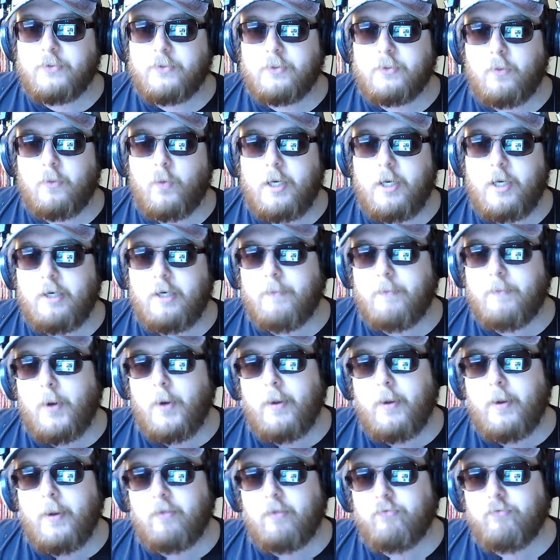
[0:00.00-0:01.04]
of the wind
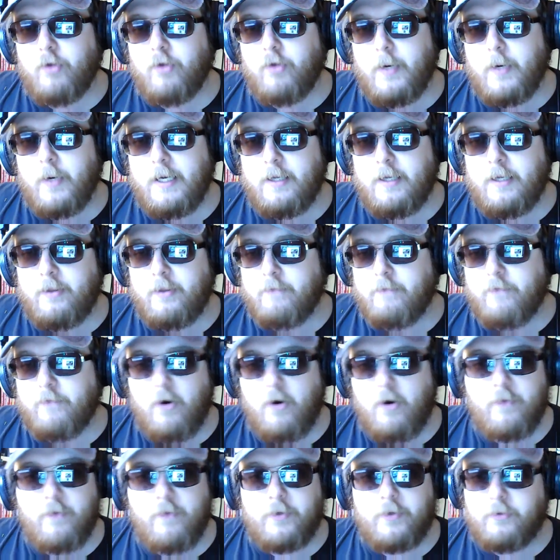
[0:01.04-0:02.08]
blowing through it, and the
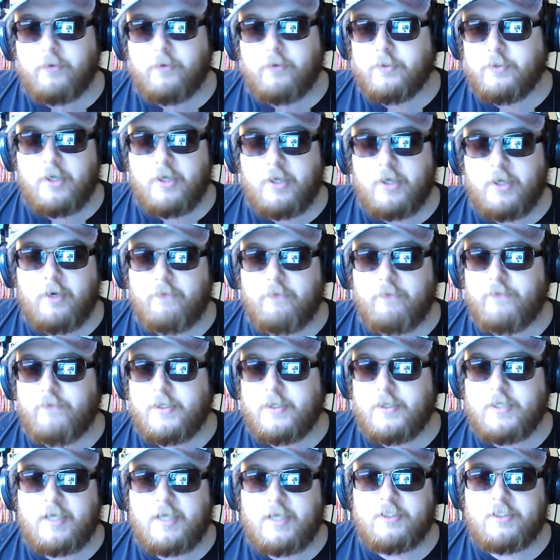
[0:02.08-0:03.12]
environmental design looked
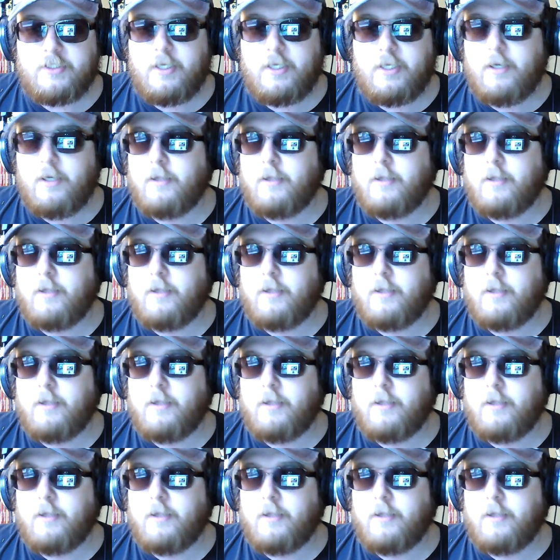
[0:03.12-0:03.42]
fantastic,